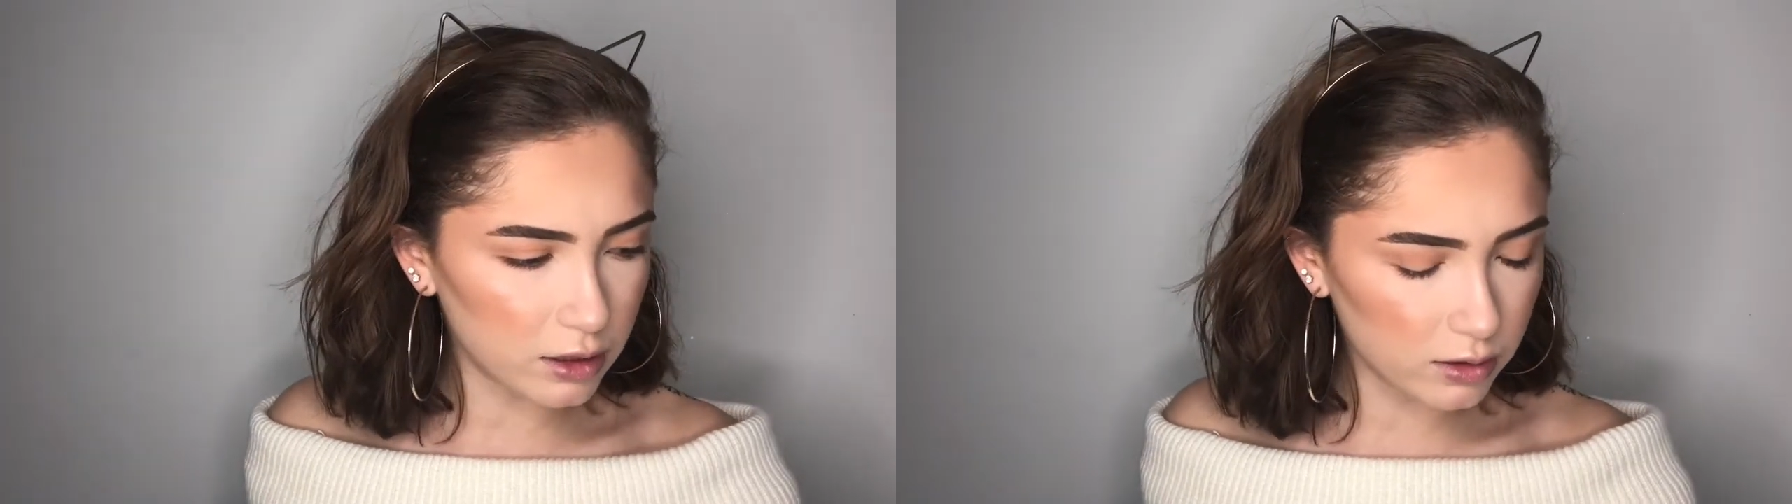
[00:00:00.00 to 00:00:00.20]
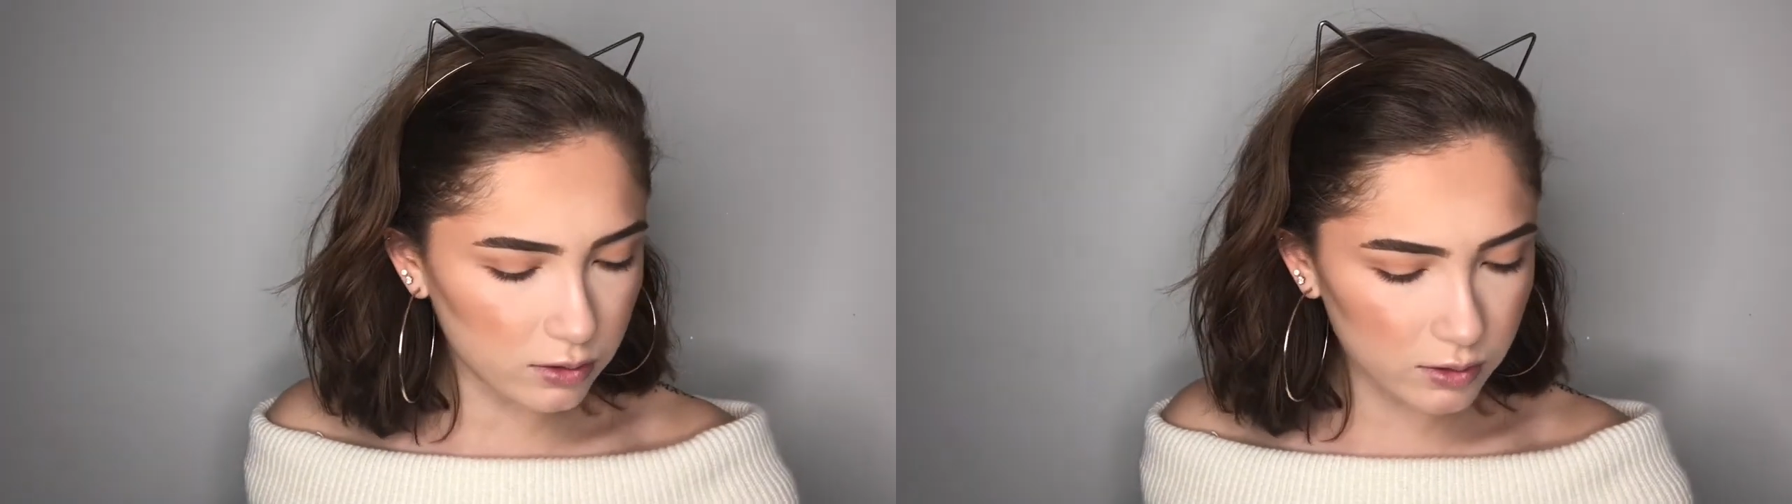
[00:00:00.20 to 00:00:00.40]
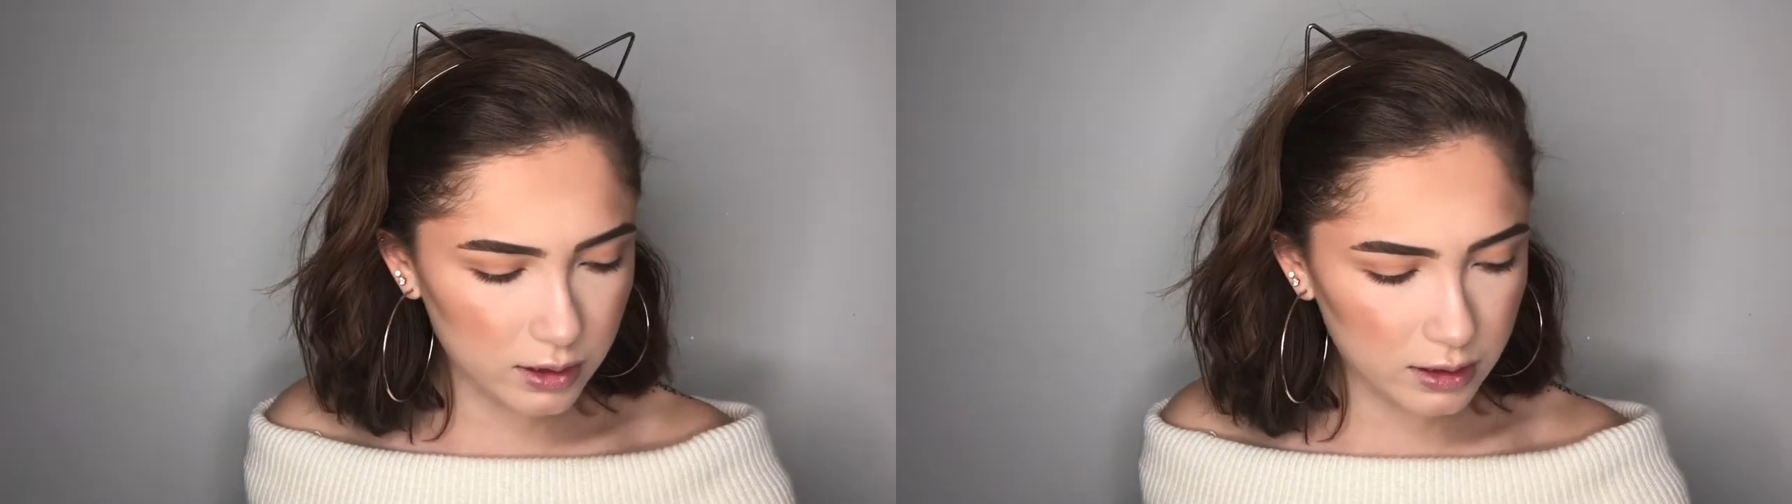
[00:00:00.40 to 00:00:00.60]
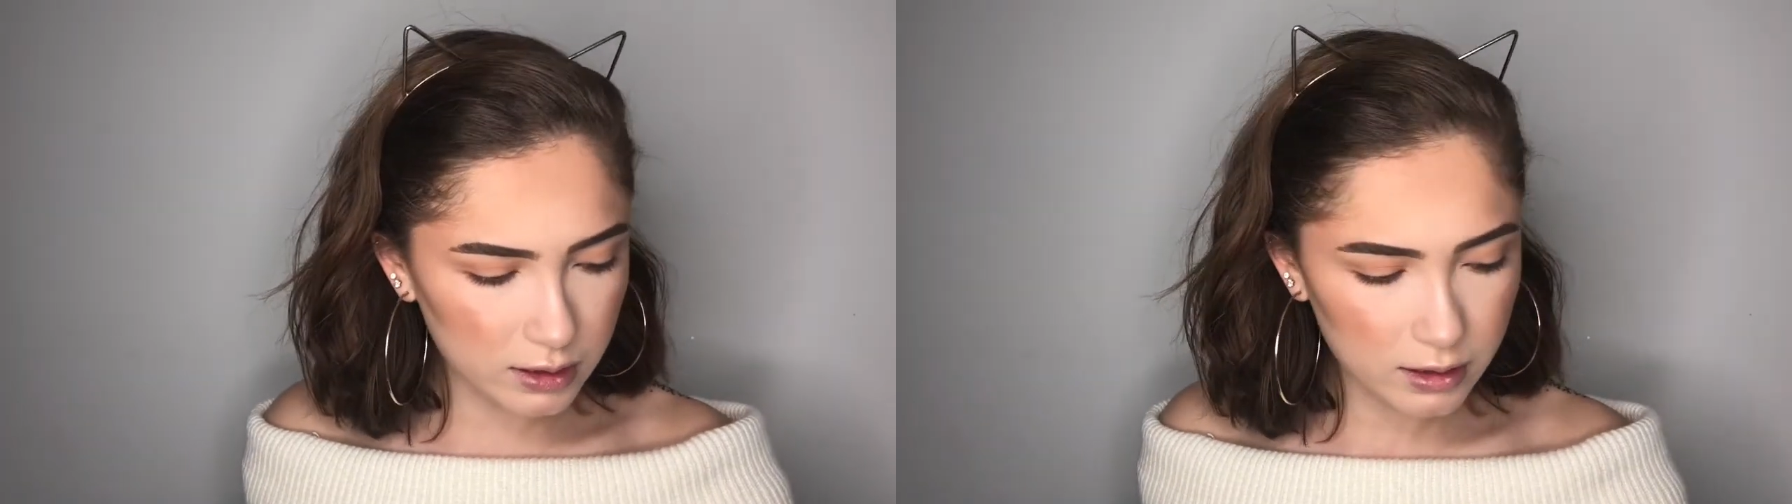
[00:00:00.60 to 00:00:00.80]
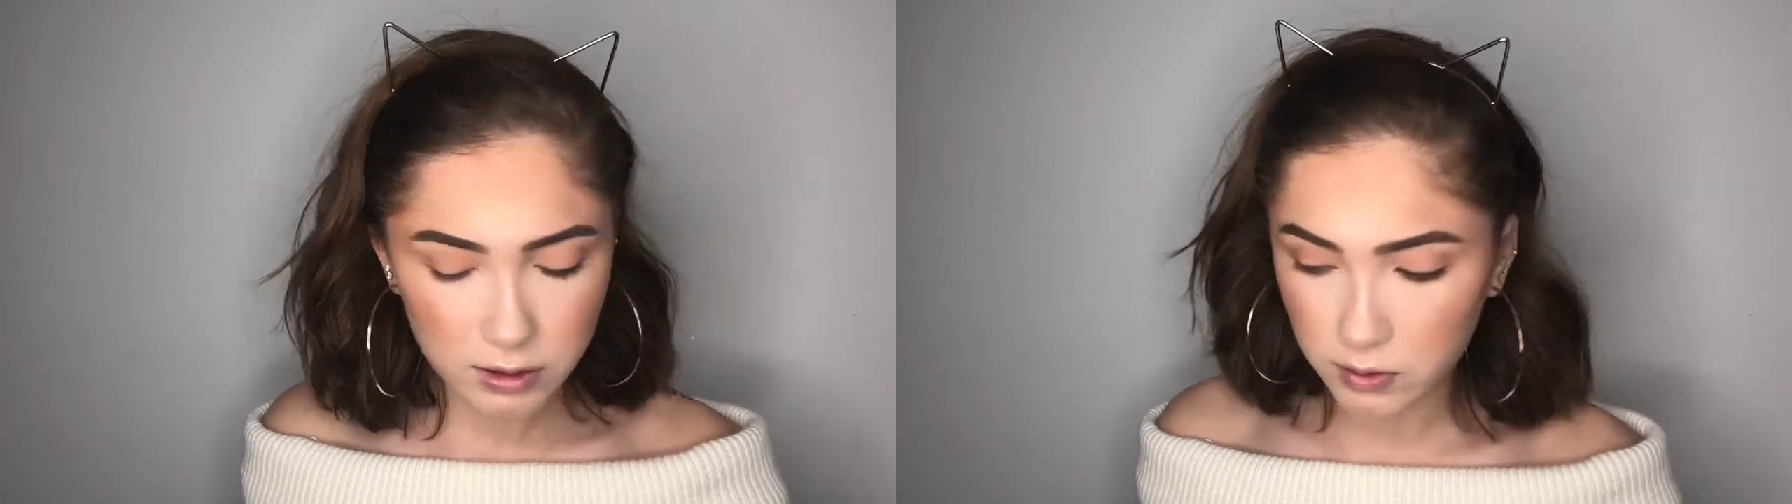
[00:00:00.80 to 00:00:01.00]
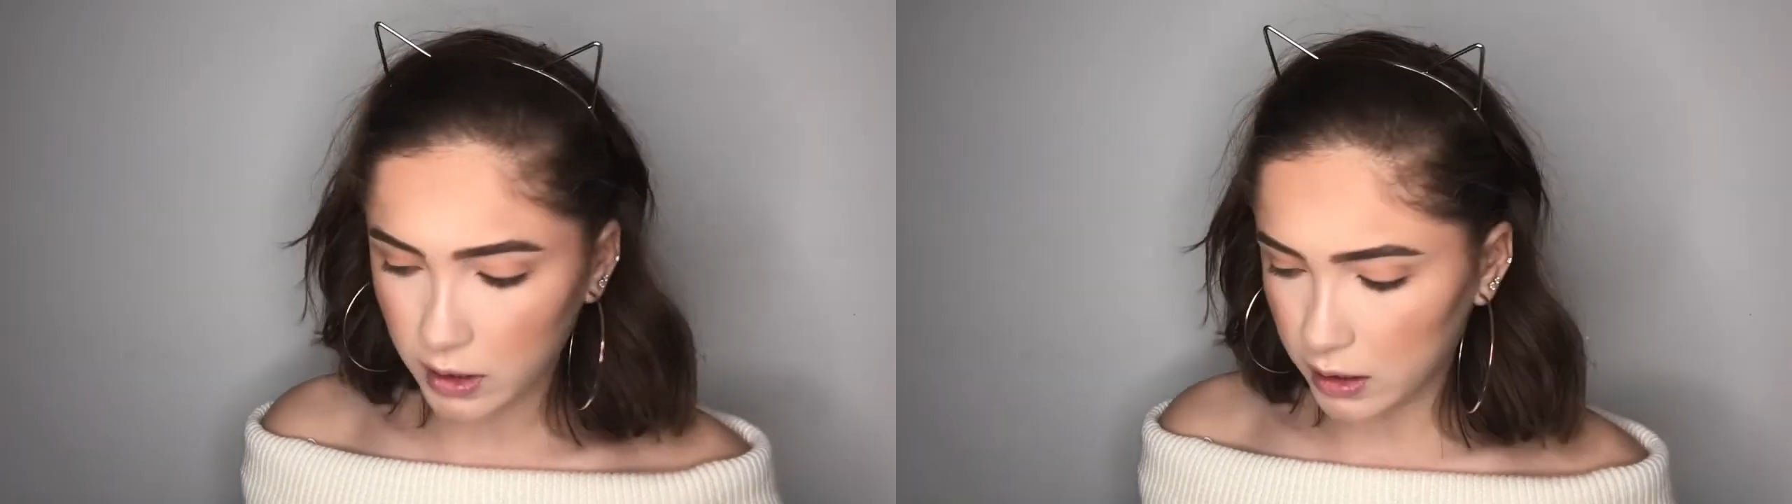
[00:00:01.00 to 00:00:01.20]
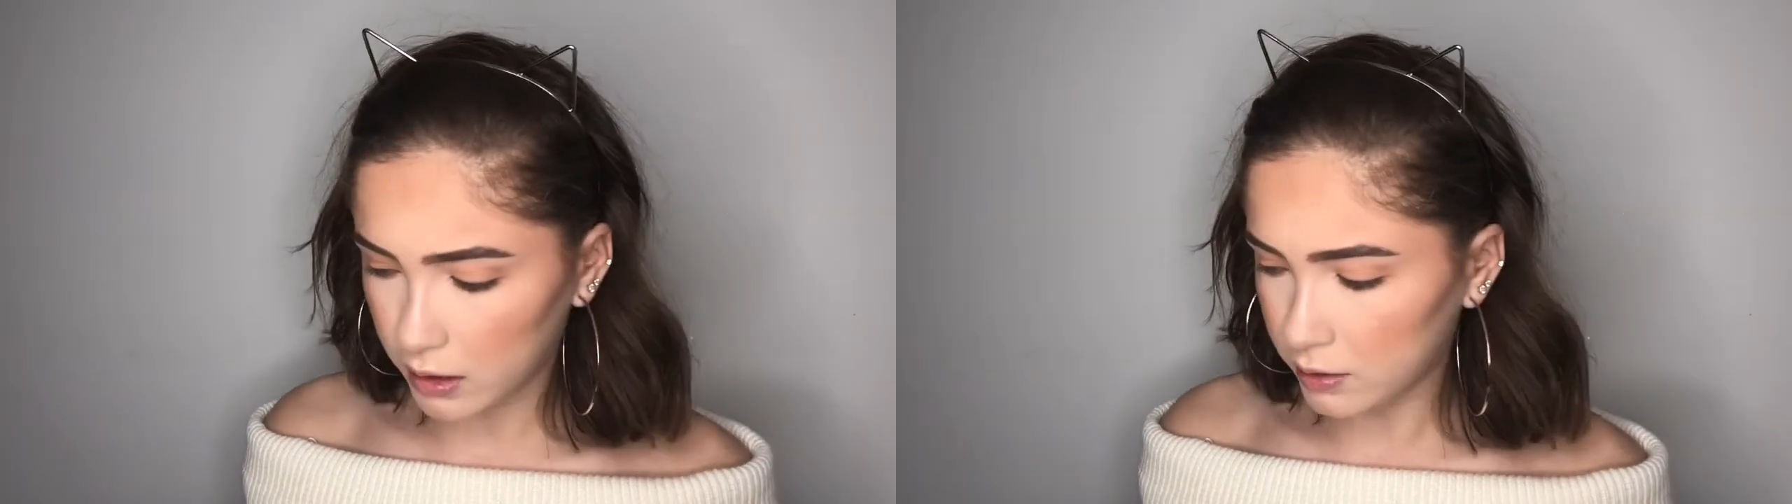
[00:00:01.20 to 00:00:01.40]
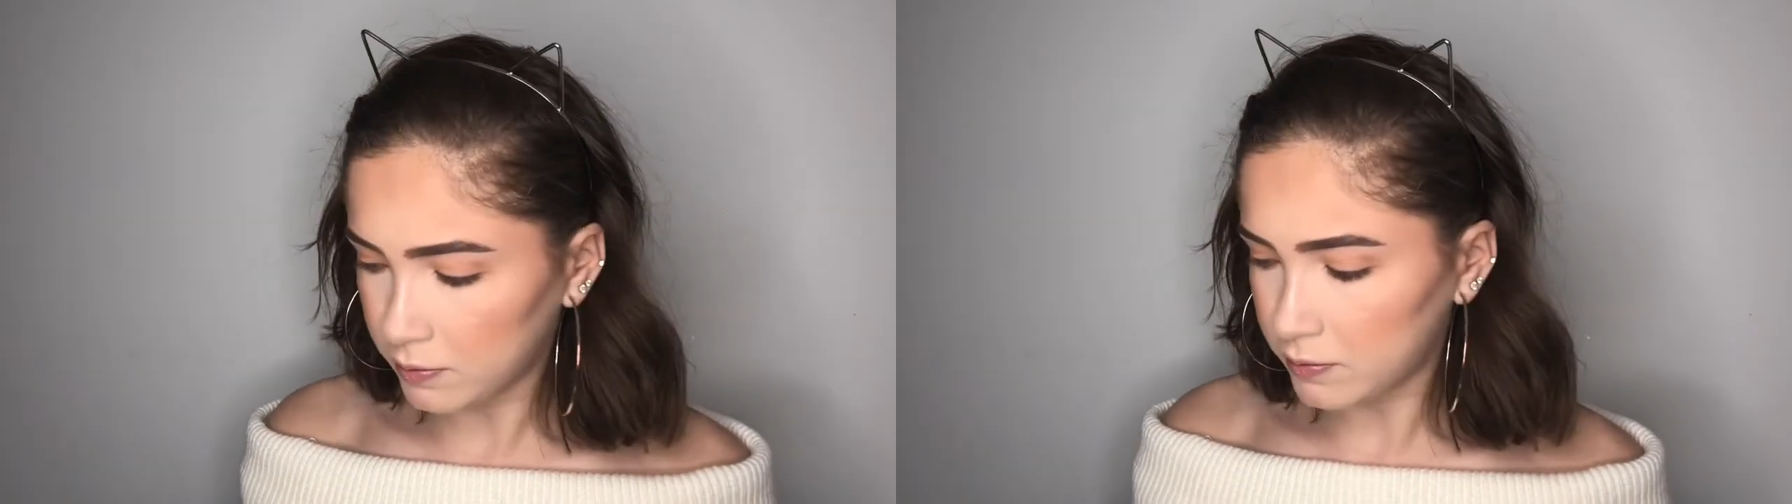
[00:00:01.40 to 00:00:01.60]
used
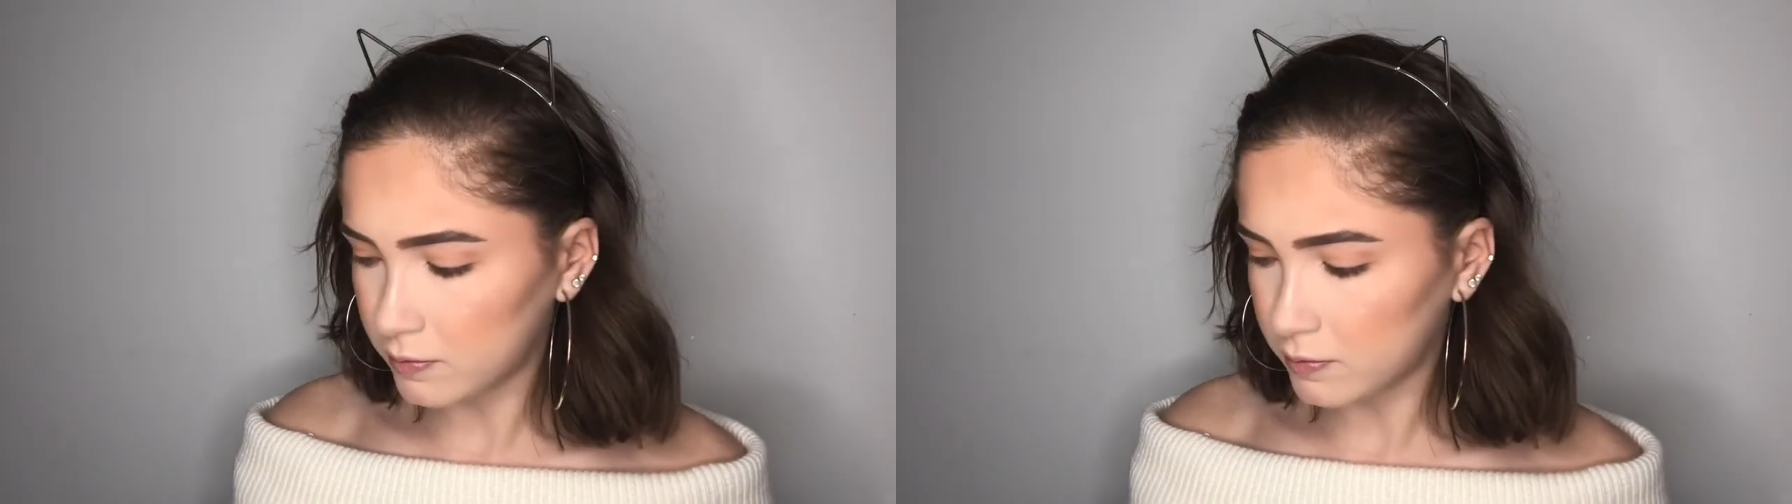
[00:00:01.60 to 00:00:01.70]
today.